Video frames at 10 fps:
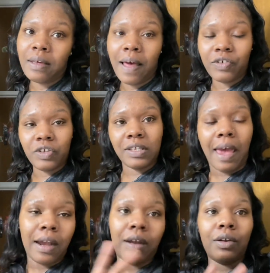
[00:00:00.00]
I just
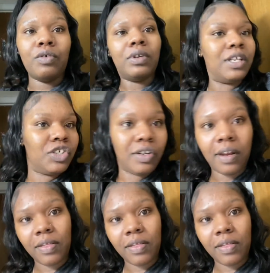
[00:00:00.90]
added a new addition in